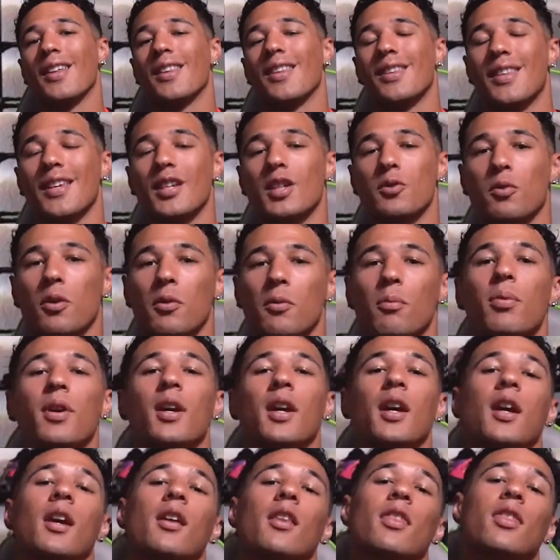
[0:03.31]
This one
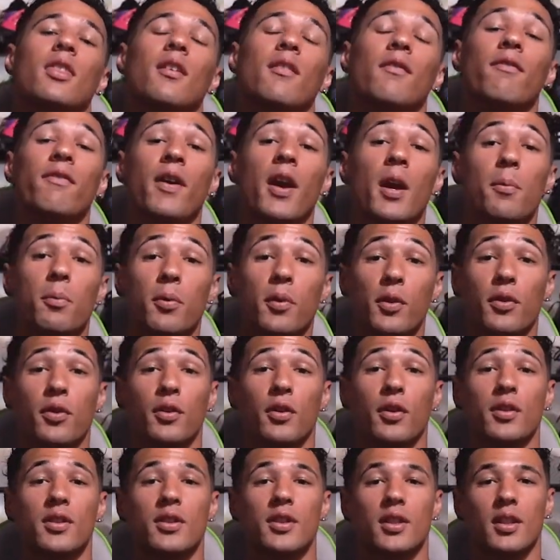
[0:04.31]
being the Vapor
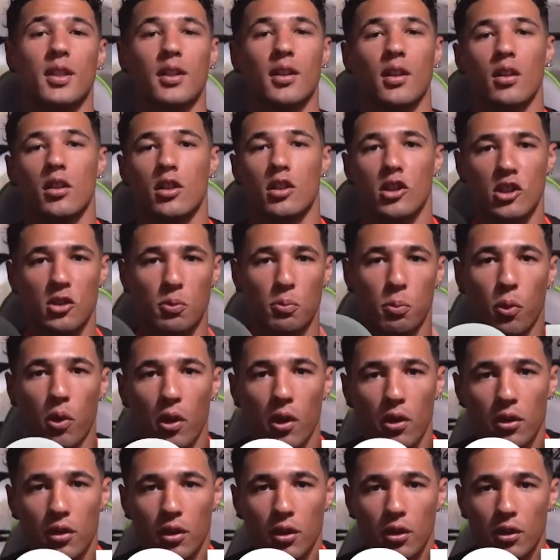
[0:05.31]
13.
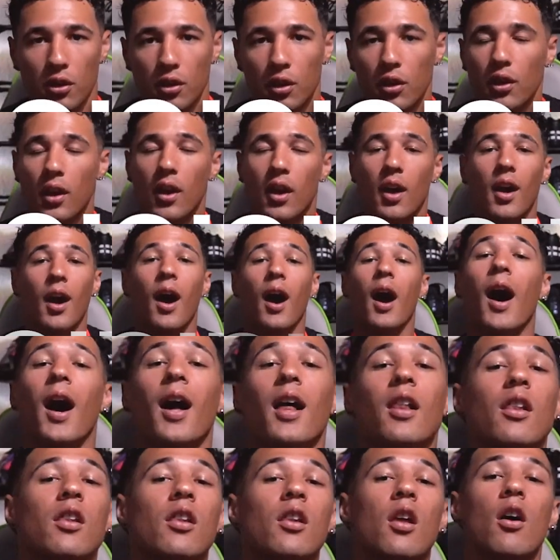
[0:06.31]
Spoiler alert, I
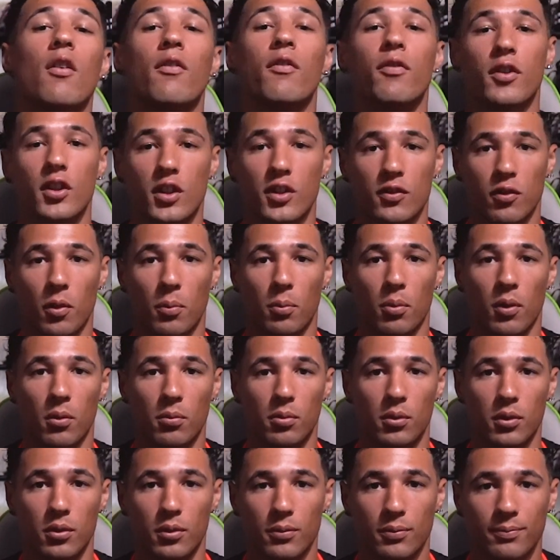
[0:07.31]
love this football
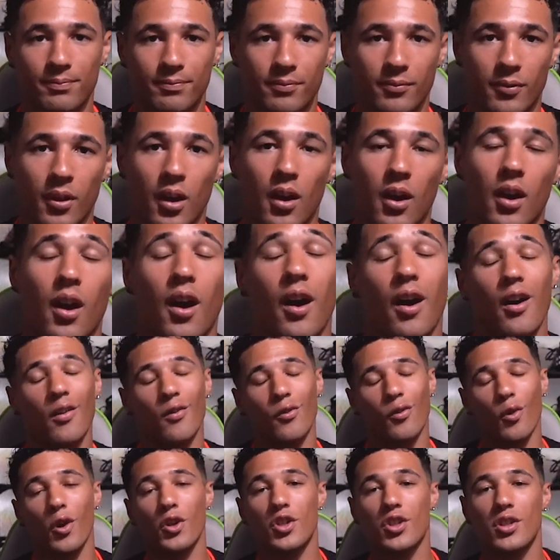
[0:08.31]
boot.
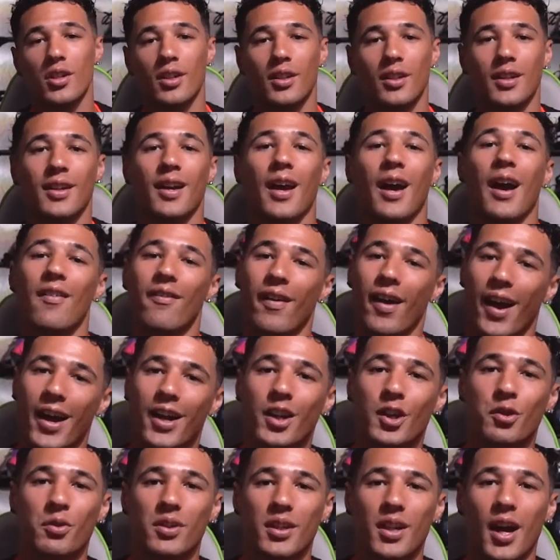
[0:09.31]
Fortunately, I've
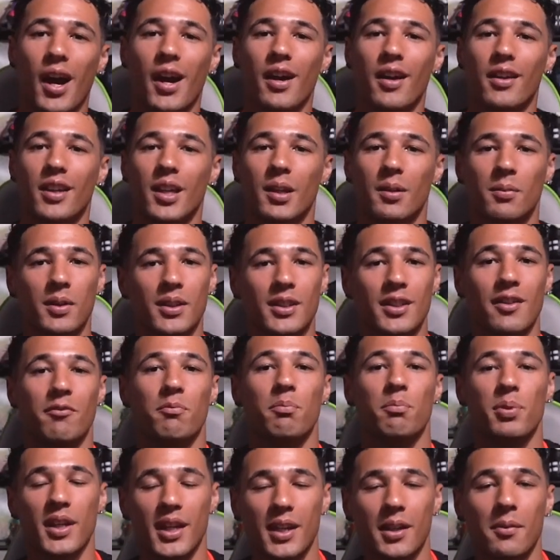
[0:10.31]
had to retire them because
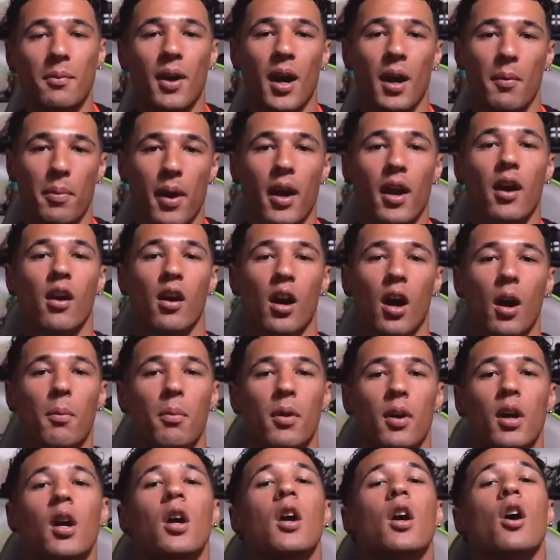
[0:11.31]
I've beaten my pair
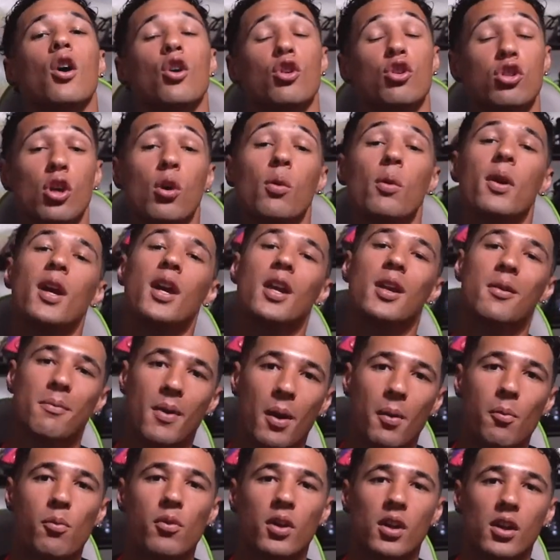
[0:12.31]
up. So in
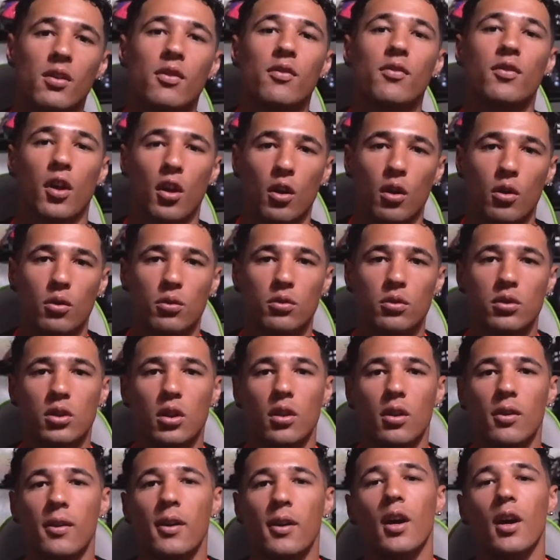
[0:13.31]
memory of those,
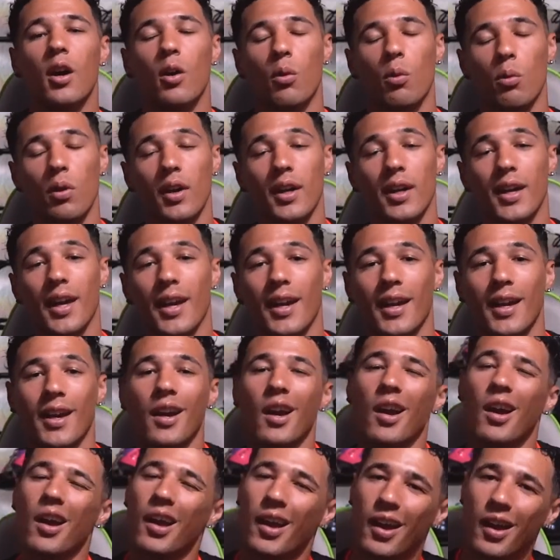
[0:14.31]
we're getting
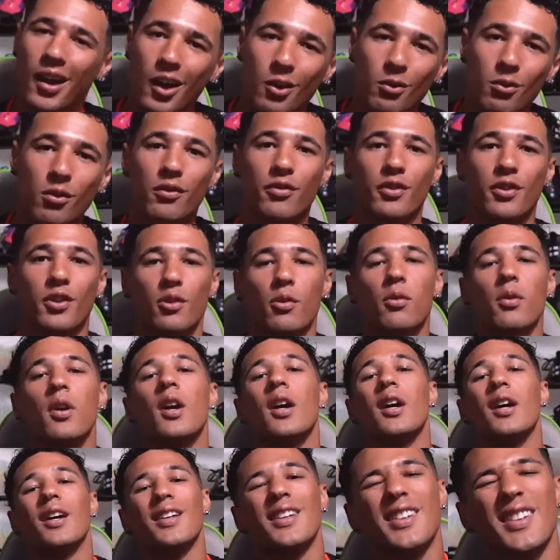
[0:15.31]
a review.
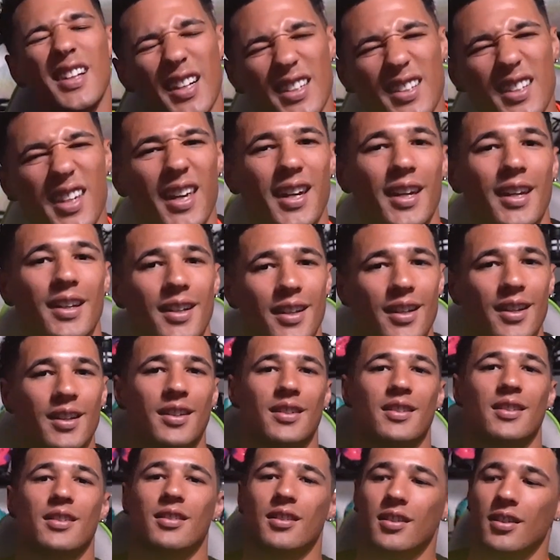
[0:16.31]
Let's get into
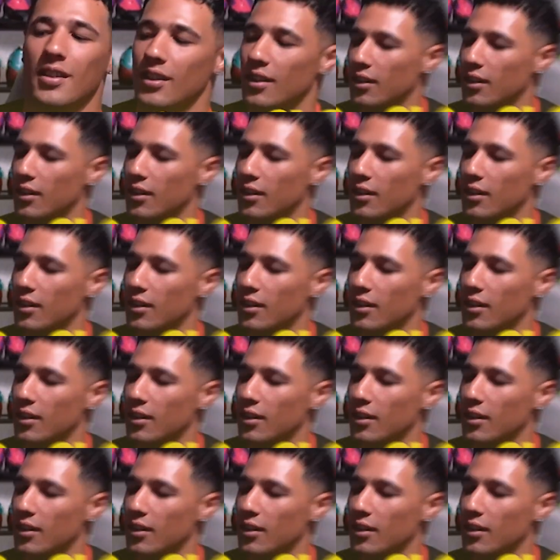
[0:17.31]
this.